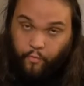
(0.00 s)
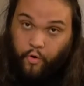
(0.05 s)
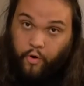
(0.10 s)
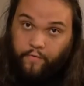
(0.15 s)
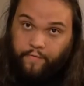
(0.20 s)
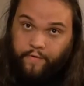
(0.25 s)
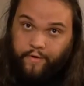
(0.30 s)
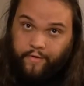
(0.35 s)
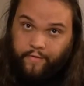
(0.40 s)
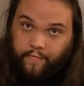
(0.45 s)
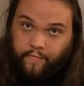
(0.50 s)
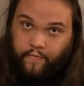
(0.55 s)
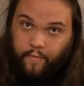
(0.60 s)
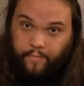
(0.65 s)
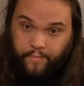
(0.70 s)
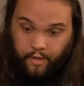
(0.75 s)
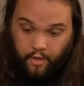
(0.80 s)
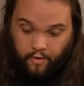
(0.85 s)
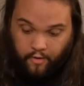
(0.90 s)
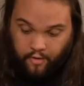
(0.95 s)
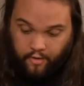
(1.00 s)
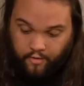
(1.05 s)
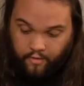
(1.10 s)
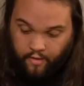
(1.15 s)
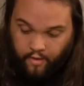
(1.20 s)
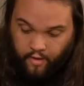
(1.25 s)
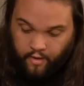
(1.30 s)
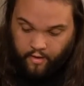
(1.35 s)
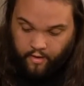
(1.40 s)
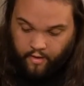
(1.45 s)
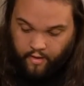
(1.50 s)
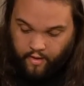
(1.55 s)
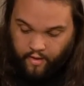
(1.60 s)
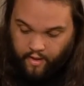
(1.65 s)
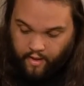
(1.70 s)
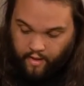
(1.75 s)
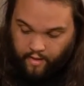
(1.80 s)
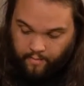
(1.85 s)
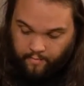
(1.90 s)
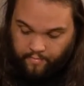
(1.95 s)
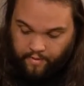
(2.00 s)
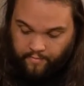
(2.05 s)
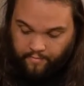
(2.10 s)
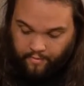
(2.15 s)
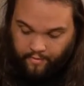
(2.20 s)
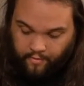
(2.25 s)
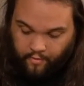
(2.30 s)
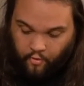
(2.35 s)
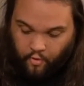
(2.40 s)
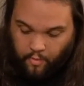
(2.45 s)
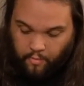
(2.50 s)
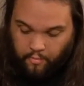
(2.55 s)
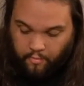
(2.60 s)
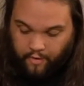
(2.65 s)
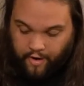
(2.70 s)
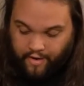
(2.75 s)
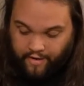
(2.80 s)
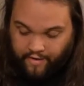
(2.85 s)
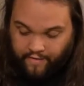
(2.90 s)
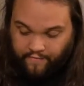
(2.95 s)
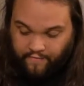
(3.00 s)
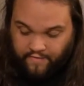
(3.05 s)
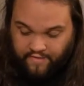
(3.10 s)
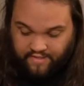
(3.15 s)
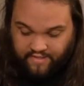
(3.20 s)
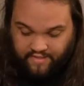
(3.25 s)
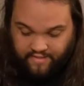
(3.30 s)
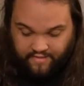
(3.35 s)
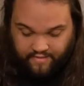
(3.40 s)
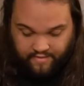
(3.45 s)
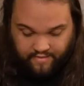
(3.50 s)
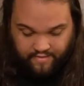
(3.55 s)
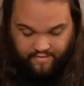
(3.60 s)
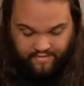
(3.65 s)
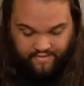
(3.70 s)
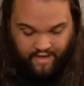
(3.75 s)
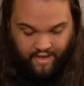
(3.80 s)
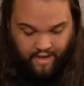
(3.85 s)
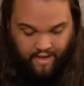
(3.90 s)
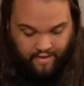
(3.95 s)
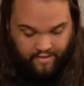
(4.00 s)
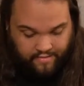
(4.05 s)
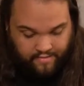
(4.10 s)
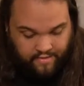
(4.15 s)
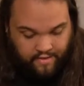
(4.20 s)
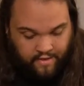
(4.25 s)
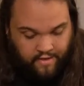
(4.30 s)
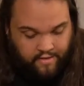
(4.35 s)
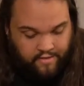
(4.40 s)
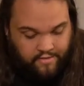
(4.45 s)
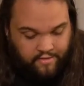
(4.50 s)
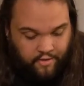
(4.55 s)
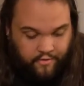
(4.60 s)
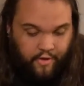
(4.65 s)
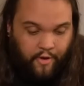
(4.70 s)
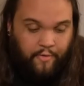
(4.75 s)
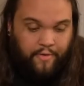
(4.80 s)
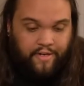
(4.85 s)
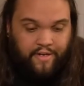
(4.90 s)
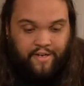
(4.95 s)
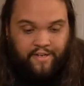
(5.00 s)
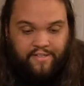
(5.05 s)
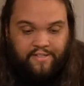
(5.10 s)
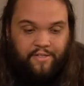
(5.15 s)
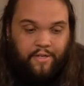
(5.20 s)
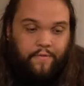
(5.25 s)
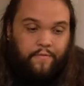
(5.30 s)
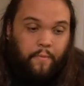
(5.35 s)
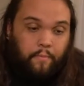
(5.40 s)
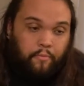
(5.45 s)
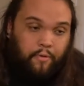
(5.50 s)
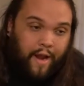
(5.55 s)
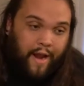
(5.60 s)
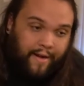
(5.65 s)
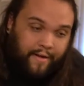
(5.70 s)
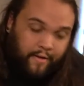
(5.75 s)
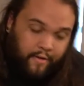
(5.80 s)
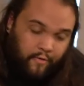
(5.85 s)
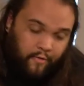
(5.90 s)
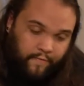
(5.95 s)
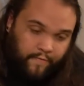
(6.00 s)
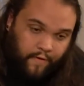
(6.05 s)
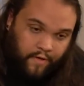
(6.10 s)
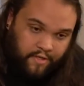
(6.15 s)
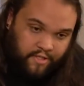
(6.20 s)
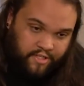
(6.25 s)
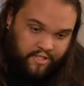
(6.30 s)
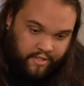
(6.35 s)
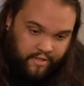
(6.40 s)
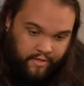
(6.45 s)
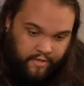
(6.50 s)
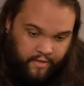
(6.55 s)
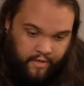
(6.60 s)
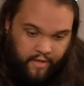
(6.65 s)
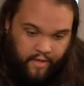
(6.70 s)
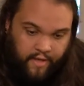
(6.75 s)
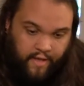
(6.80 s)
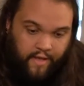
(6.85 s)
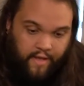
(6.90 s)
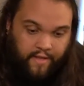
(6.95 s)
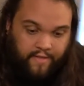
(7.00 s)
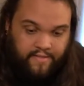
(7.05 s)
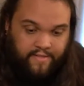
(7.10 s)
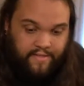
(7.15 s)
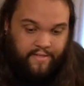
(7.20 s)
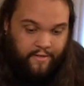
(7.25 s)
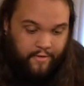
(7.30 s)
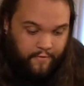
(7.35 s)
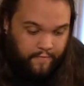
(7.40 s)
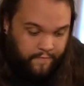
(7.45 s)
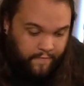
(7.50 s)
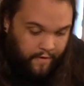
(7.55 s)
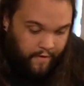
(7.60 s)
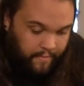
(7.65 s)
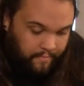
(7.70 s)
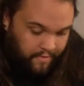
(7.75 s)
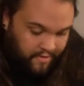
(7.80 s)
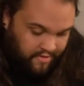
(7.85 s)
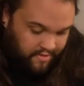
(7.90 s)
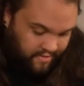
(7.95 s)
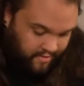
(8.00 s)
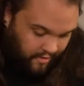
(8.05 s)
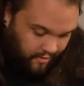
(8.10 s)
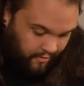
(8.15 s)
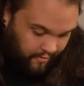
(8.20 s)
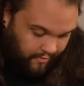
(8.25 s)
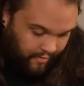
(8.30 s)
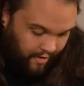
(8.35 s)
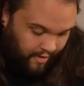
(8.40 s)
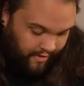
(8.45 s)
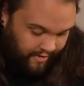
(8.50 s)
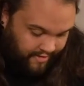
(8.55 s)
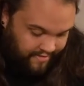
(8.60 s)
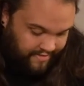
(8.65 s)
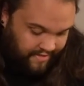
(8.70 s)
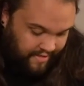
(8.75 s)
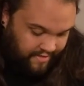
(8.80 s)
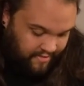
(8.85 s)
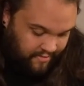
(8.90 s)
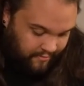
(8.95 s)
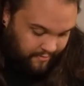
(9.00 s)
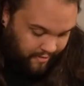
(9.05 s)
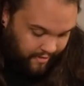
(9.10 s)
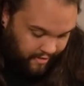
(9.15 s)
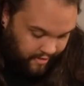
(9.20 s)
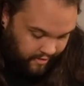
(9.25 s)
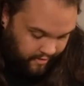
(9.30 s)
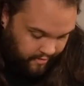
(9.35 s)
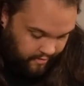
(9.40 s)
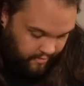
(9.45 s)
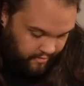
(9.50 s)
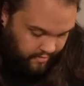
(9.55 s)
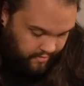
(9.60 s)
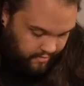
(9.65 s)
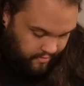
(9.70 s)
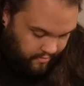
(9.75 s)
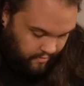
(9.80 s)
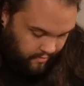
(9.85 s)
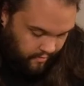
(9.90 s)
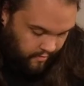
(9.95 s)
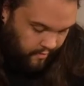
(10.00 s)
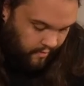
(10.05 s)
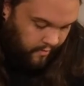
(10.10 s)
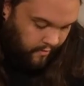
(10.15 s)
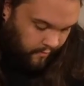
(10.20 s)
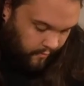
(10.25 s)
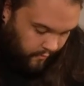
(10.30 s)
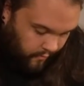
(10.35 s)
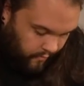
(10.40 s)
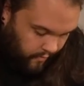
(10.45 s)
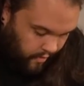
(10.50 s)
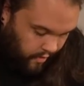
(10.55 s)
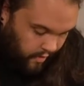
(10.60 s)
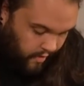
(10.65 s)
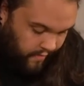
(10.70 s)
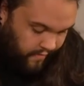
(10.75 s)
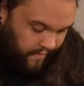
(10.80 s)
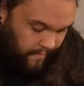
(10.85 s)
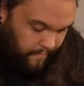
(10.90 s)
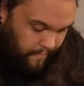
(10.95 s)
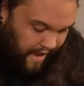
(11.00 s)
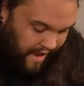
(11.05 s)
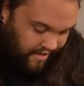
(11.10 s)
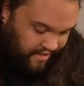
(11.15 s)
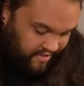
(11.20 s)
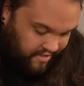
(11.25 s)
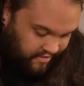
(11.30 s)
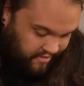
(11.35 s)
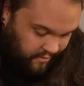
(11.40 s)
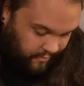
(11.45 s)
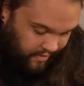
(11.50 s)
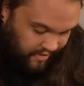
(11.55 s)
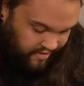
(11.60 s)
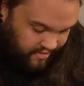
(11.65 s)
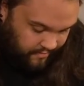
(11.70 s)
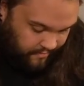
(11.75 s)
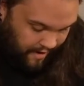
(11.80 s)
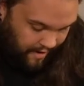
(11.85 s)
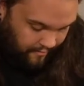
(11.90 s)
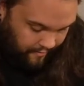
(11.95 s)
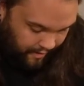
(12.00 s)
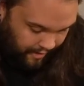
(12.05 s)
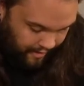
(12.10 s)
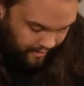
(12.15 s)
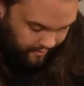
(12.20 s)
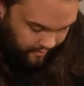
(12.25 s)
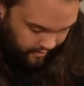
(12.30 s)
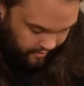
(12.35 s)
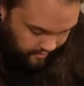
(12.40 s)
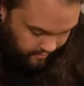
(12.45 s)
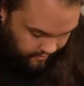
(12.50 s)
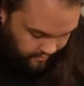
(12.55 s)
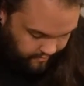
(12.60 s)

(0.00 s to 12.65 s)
woven from yarn, and people incorporate different designs. So though it does serve a practical function, it's still very much so an accessory that matches the rest of my regalia.